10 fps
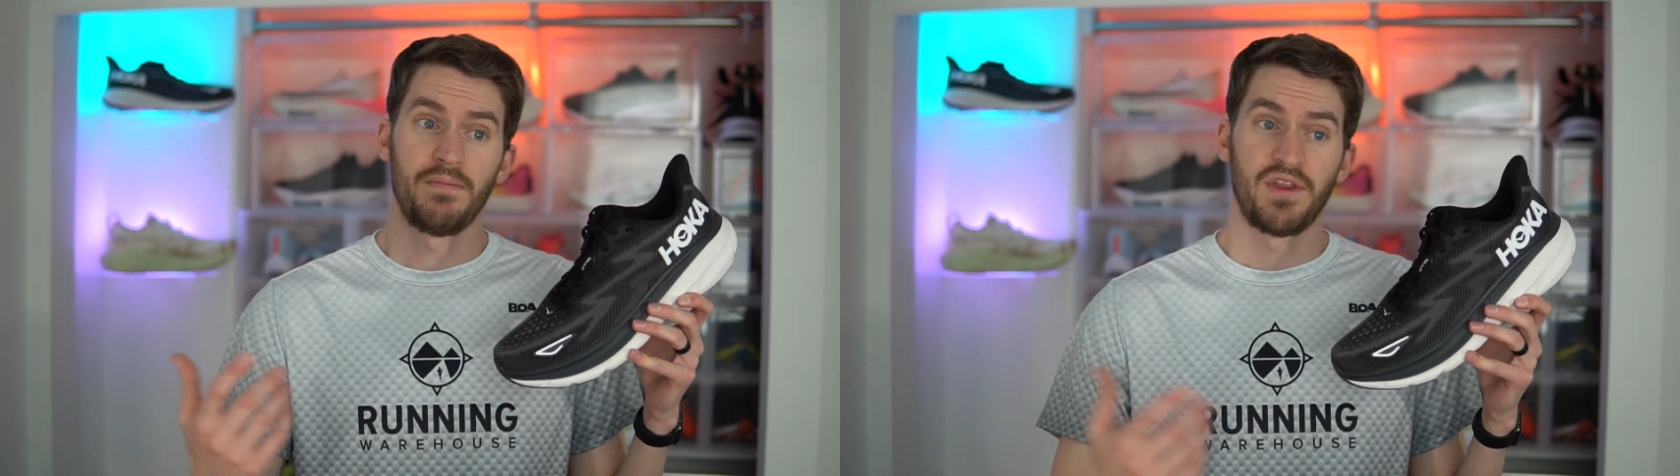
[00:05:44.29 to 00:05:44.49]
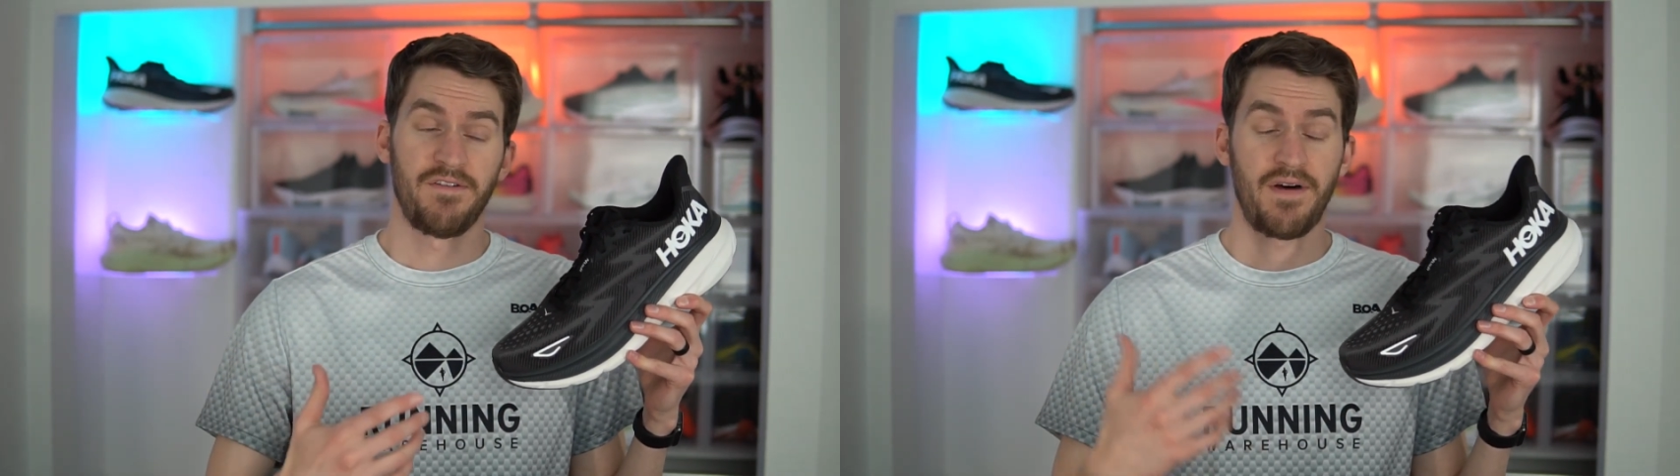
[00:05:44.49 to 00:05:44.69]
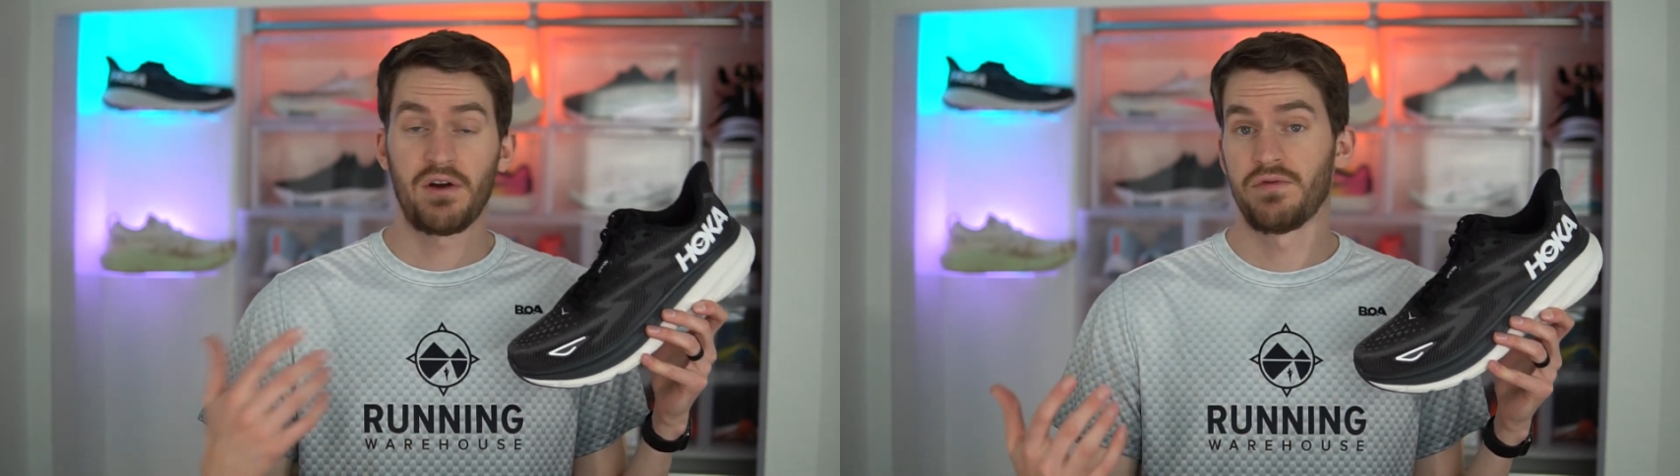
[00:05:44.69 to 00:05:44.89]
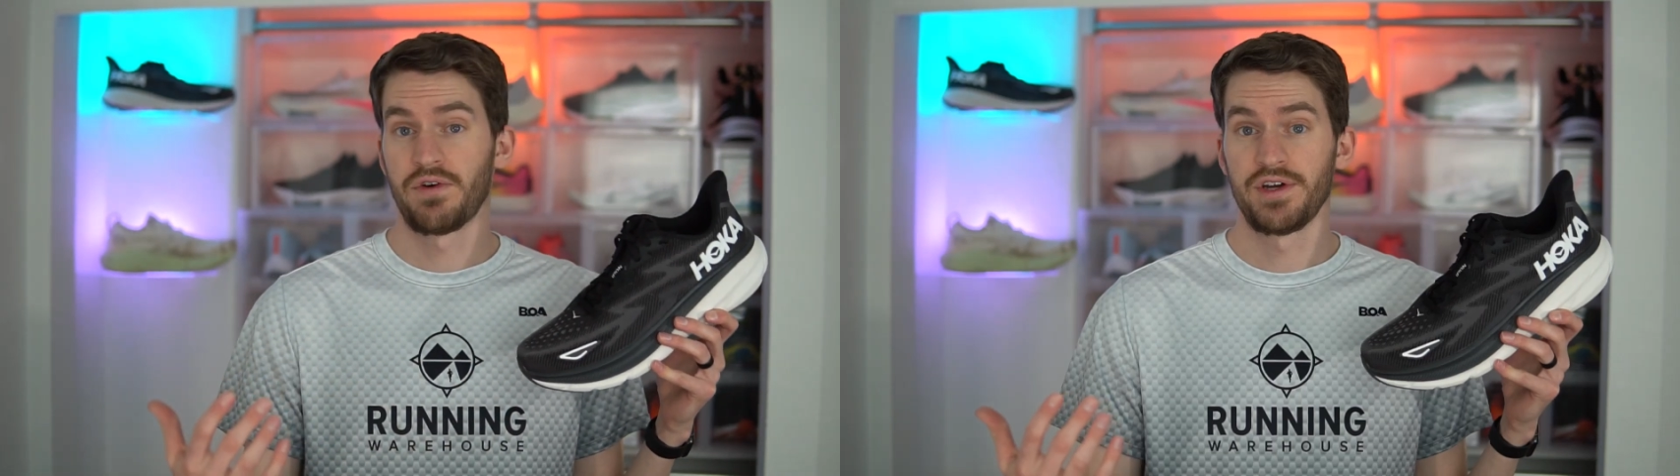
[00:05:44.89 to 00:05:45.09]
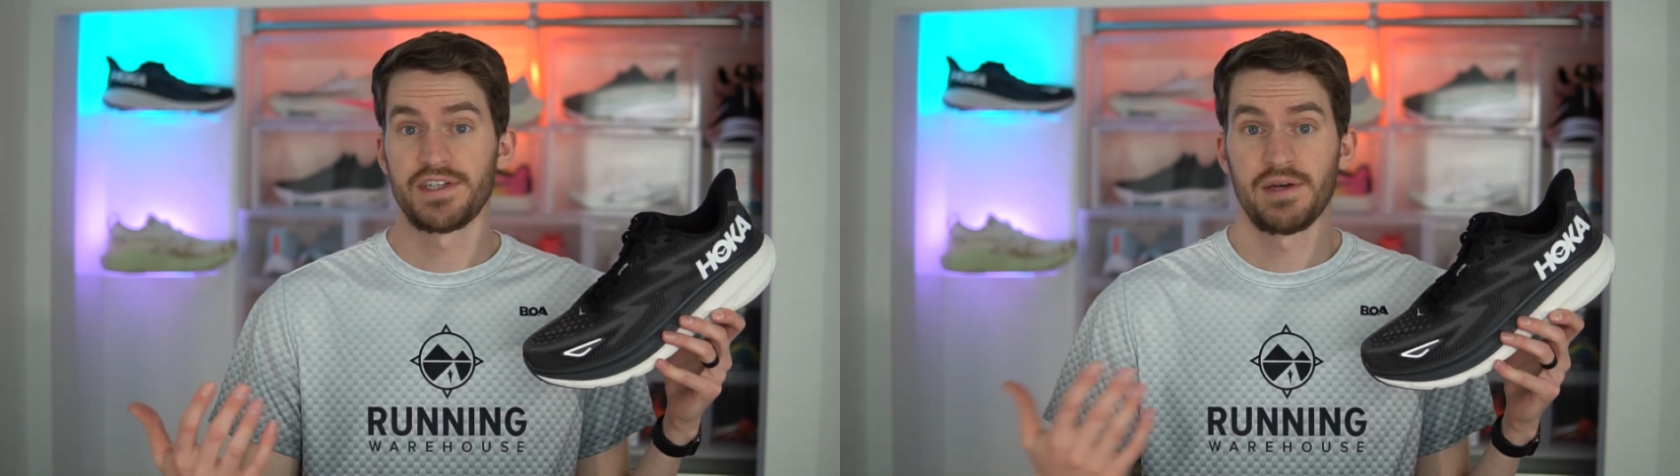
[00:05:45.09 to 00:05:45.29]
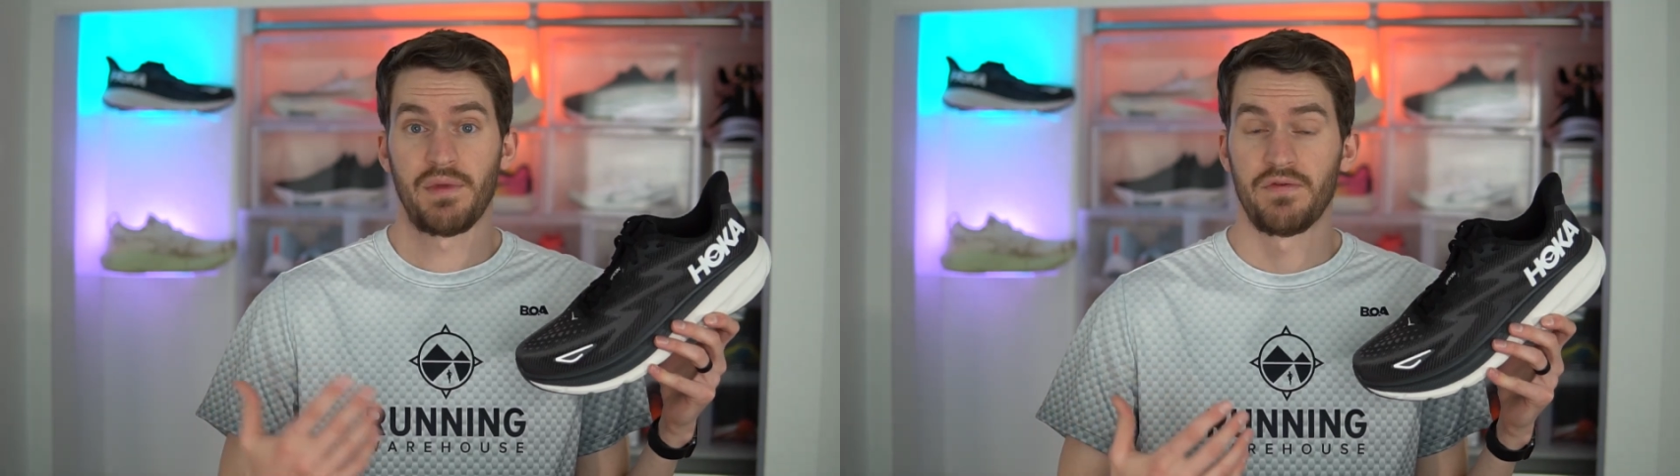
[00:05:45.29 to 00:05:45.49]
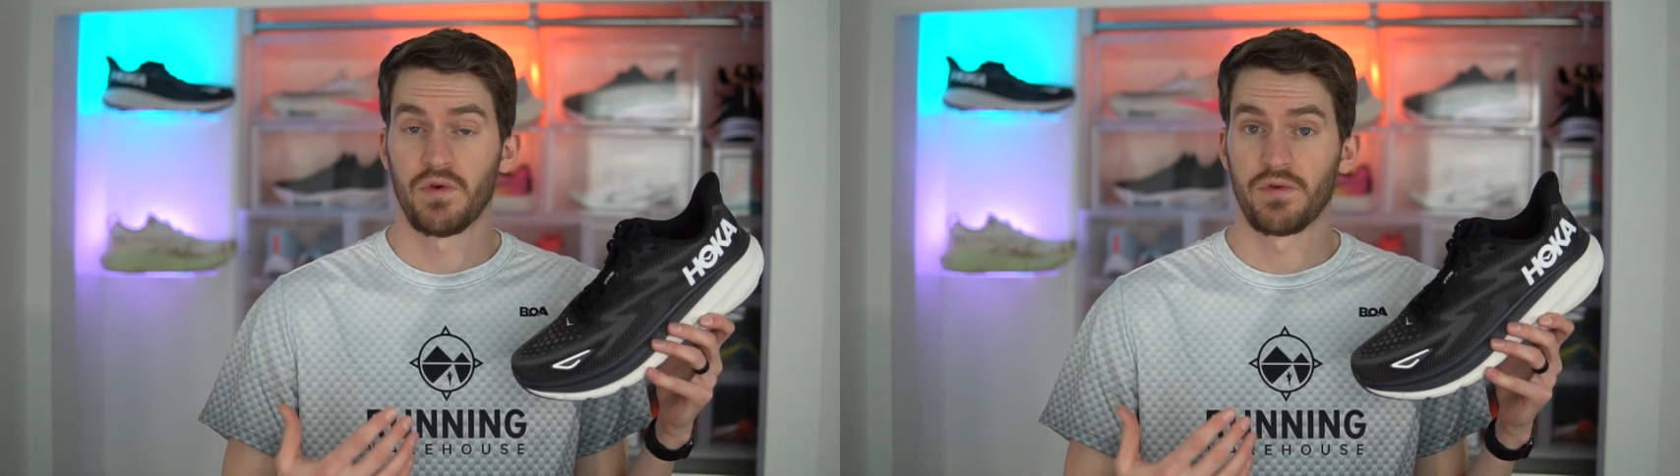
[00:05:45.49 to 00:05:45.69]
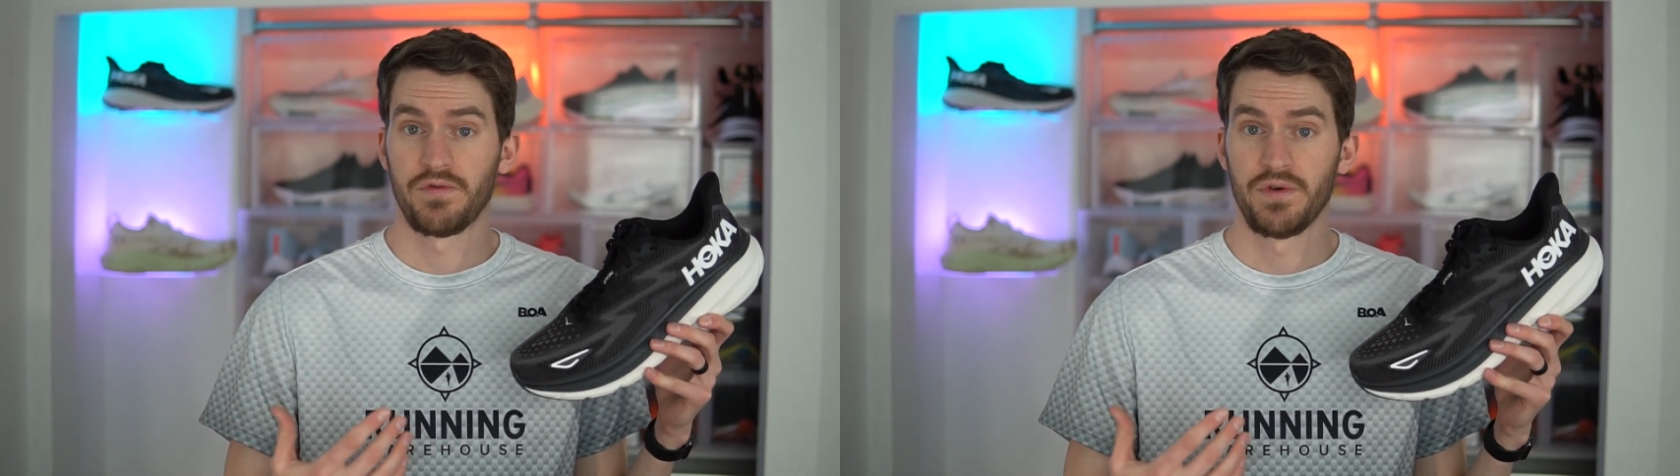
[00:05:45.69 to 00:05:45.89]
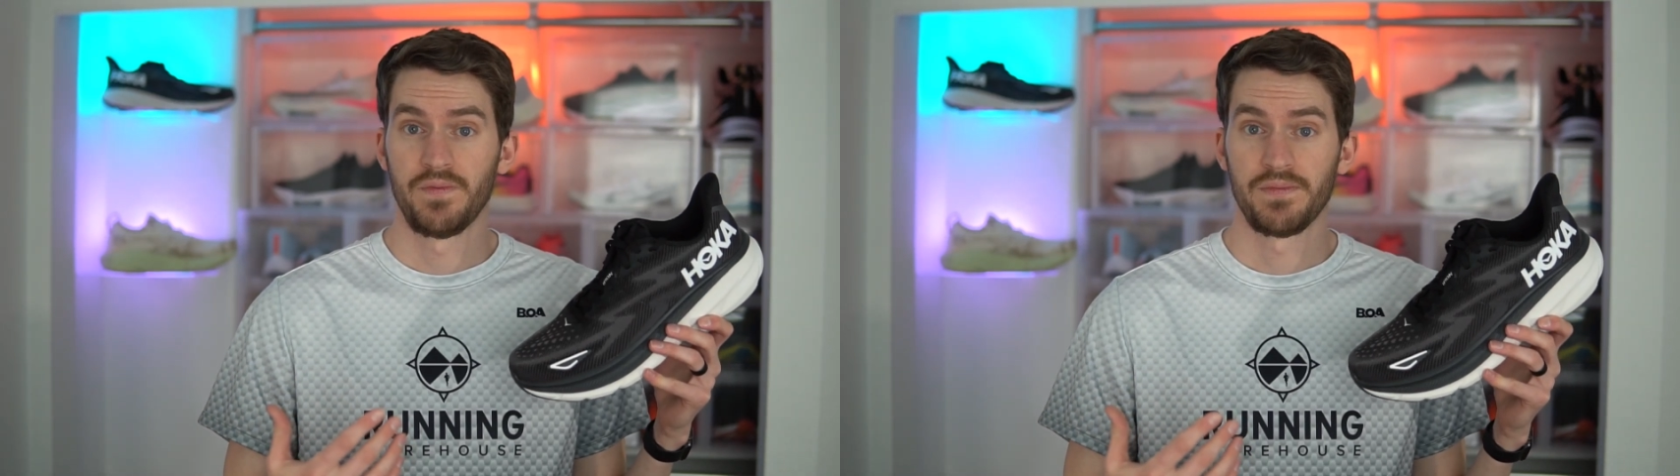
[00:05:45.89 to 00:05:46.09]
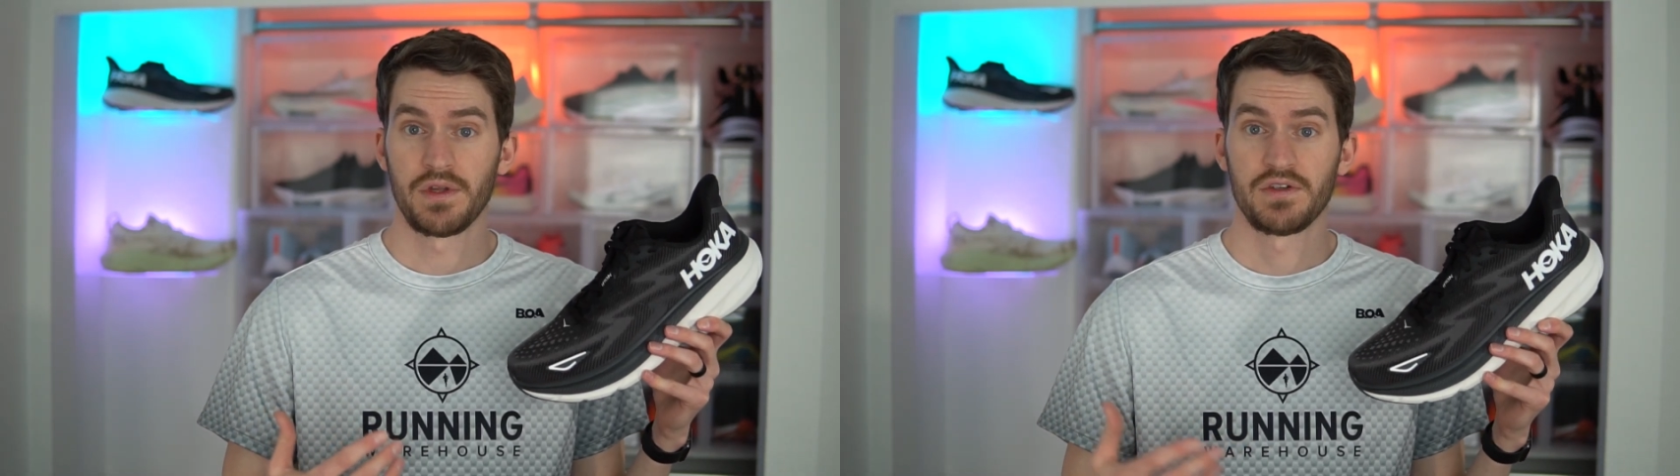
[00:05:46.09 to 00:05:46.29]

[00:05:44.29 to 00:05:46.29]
the final verdict in my full review.